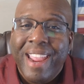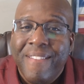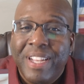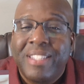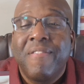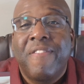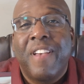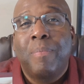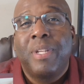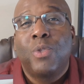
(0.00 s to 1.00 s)
vets and
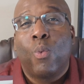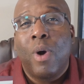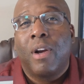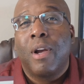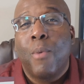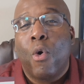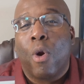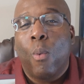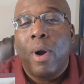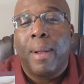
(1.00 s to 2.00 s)
families,
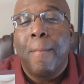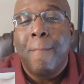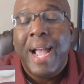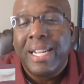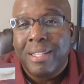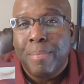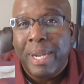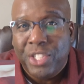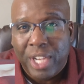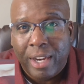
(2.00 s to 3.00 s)
welcome back to my
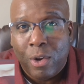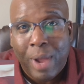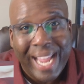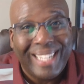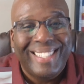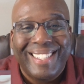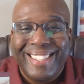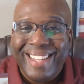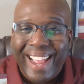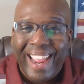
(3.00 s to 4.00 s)
channel, and
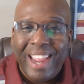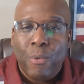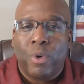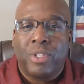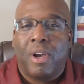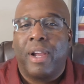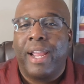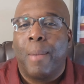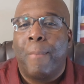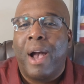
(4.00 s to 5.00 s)
today we're talking
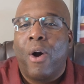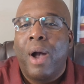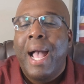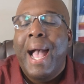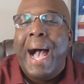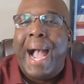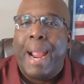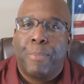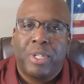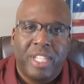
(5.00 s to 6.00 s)
about
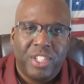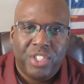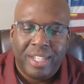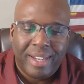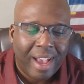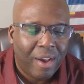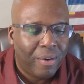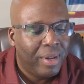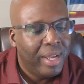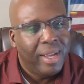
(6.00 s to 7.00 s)
hypertension. Now,
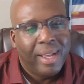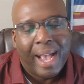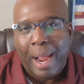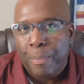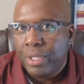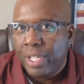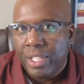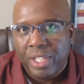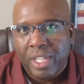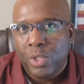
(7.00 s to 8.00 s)

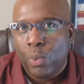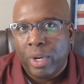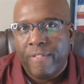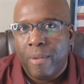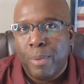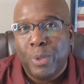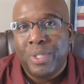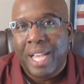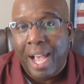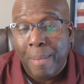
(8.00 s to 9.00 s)
hypertension is one of the
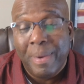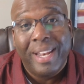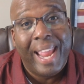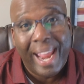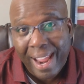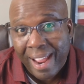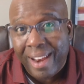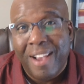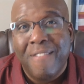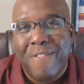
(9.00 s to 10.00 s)
most common and
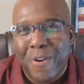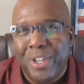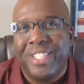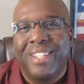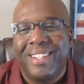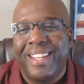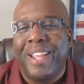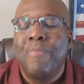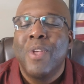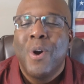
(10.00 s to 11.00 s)
unfortunately
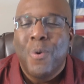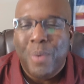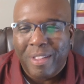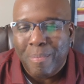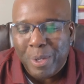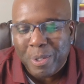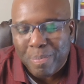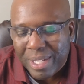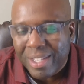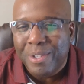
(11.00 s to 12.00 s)
one of the most
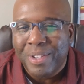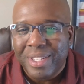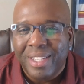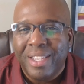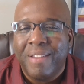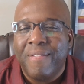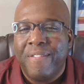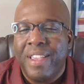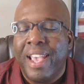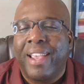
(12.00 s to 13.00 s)
misunderstood
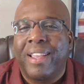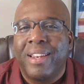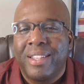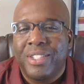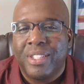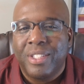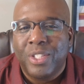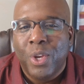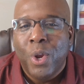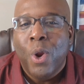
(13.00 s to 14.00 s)
VA conditions.
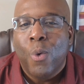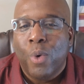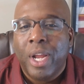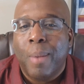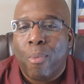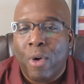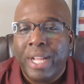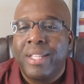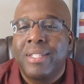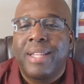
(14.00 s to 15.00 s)
We're going to break
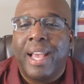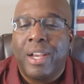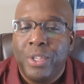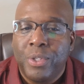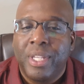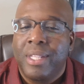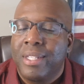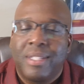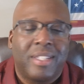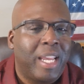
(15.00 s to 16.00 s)
this down using the
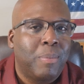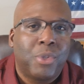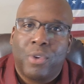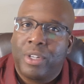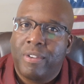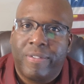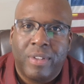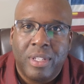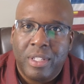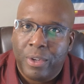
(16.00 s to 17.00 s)
same structure for
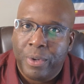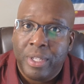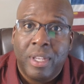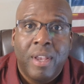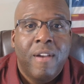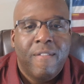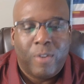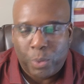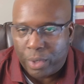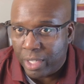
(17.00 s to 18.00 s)
the series.
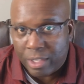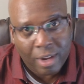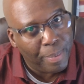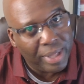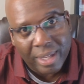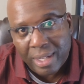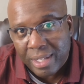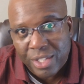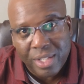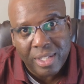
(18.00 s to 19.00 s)
First, we're going to talk about the
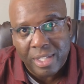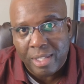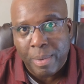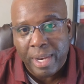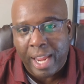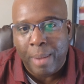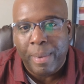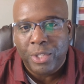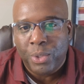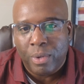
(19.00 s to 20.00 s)
condition, system, and name,
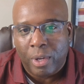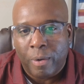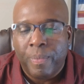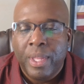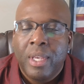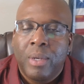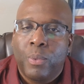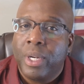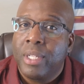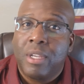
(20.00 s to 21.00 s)
as you know. We're
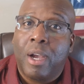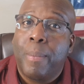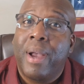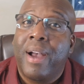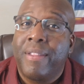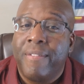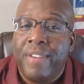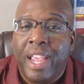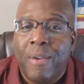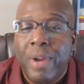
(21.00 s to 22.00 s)
going to talk about how the
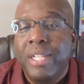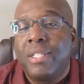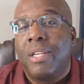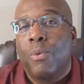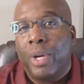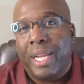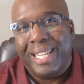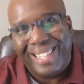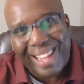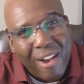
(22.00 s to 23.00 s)
VA rates it. We're going
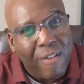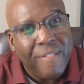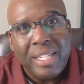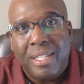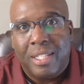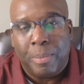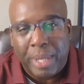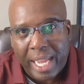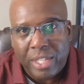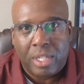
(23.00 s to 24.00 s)
to delve into some
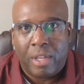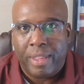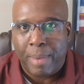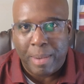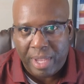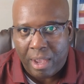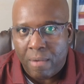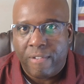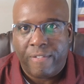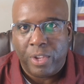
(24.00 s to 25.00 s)
case law that might be
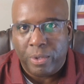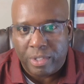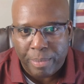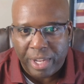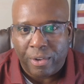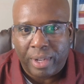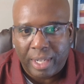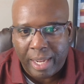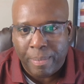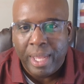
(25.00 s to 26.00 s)
helpful for you submitting your
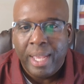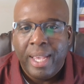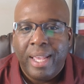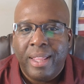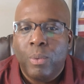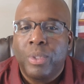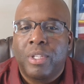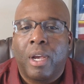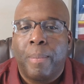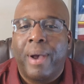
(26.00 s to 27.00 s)
claim, and then we'll
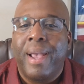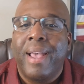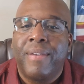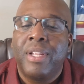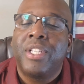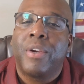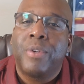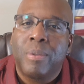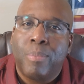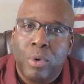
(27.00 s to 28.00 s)
talk about evidentiary
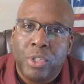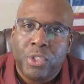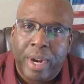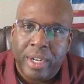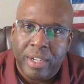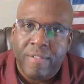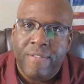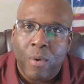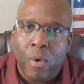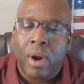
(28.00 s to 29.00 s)
support strategy
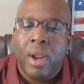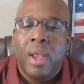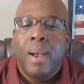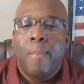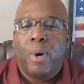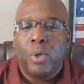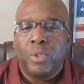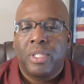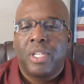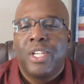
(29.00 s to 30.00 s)
for
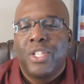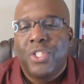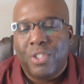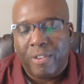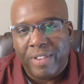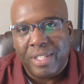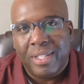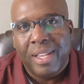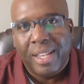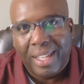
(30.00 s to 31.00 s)
post-service
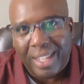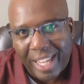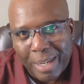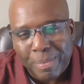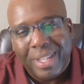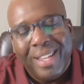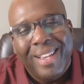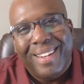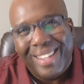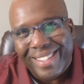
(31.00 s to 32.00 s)
claims.
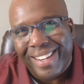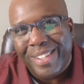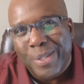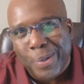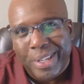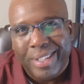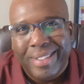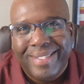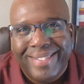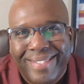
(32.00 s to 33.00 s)
Let's get into it.
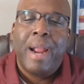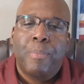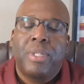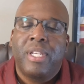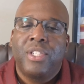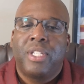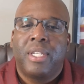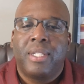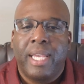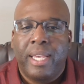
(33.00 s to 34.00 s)

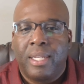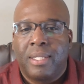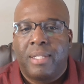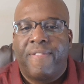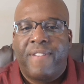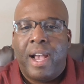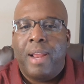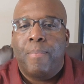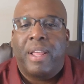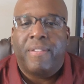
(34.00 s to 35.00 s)
Hypertension is
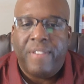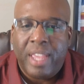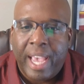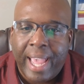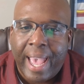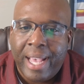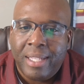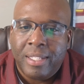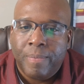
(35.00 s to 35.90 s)
defined by the VA as